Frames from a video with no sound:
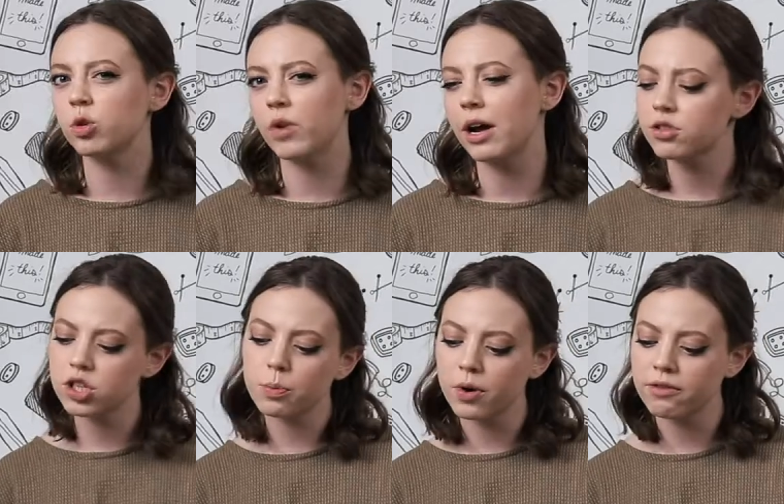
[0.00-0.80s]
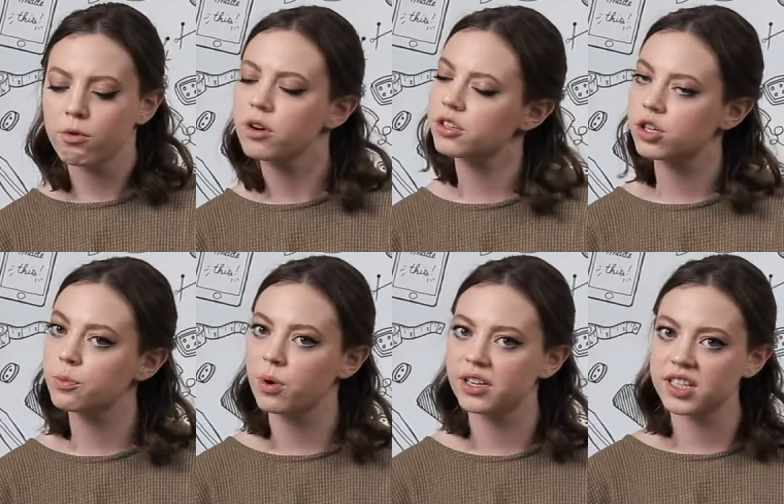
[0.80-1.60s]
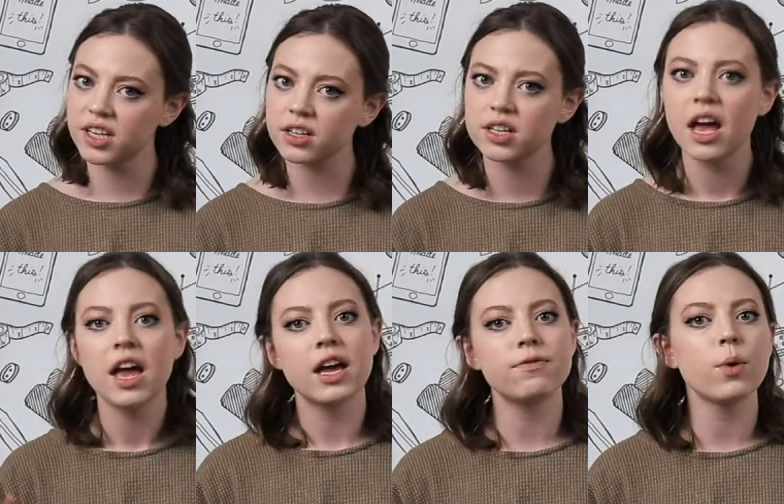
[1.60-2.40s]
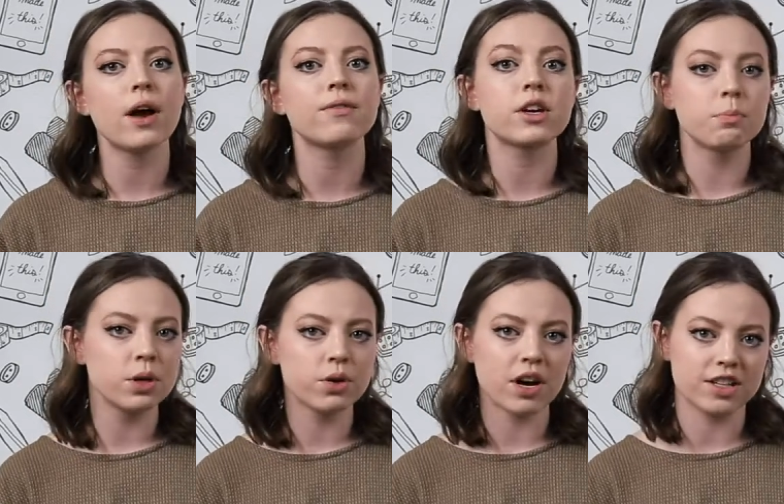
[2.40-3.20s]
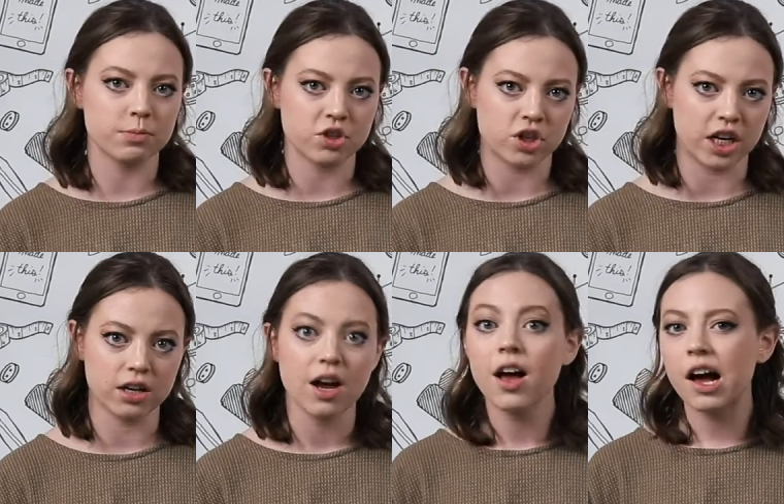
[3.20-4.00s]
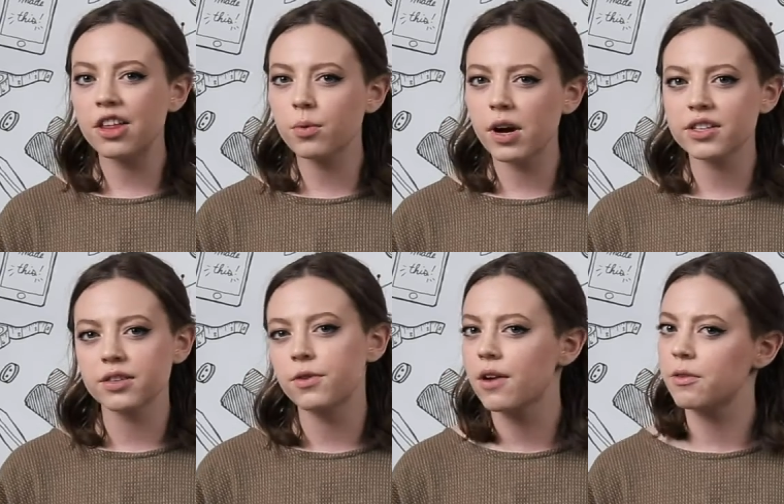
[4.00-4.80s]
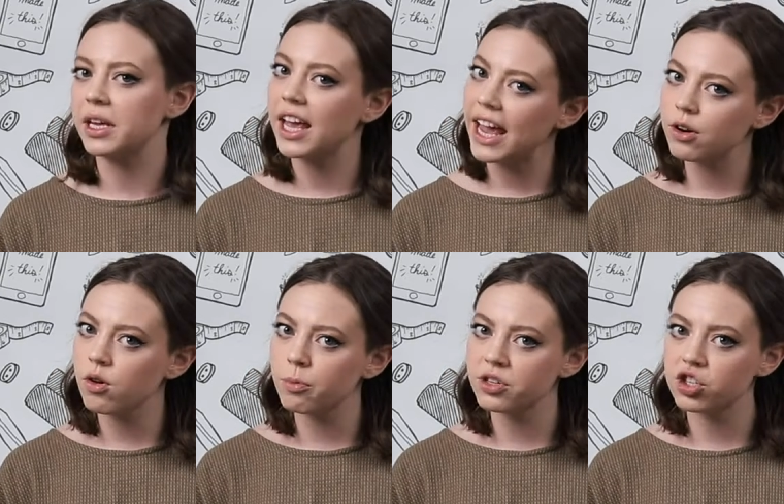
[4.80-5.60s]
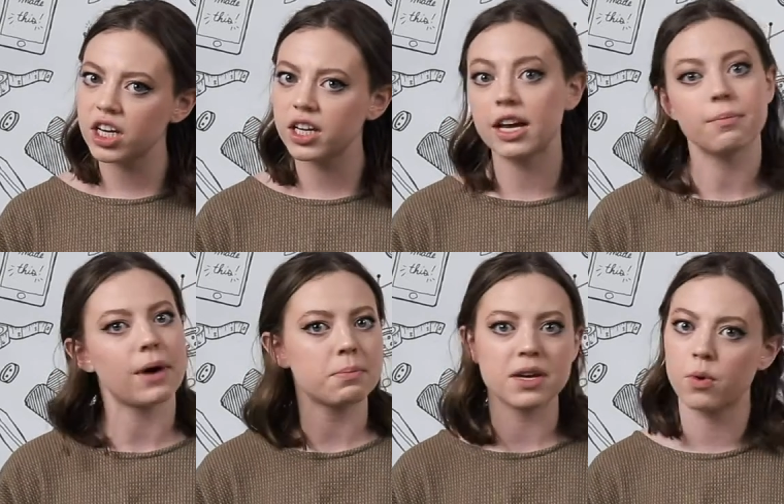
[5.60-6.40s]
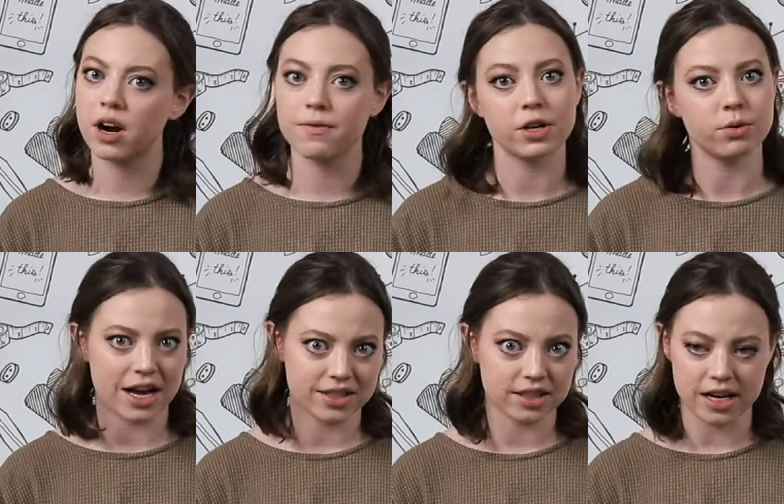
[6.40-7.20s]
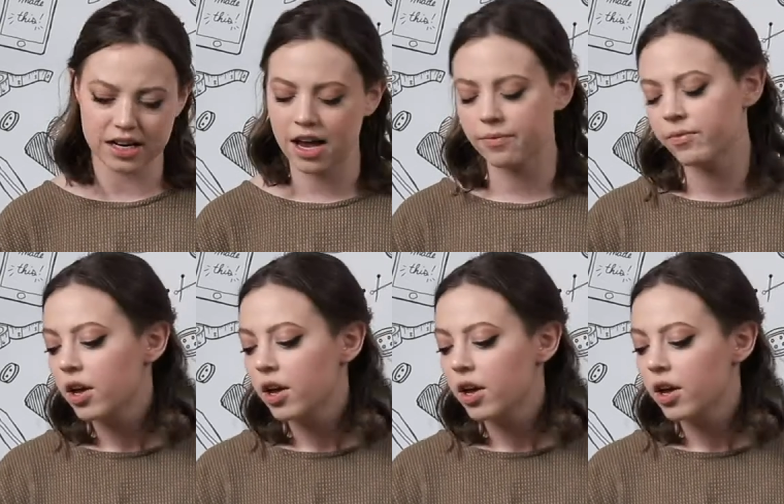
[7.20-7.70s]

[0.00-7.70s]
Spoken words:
around 2.4 to 2.6 if you have a computerized machine. Otherwise, if you have a mechanical machine, it might be wherever you last set it at.